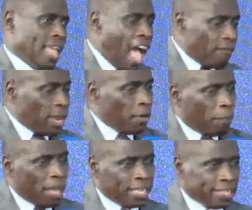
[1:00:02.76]
After
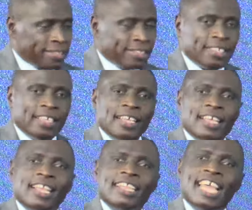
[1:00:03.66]
repentance, then
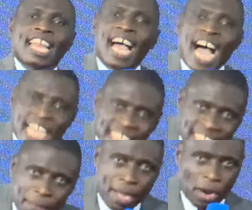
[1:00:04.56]

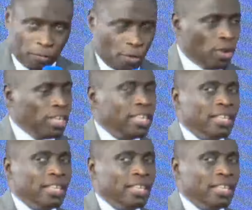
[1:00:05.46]
ask the man of God,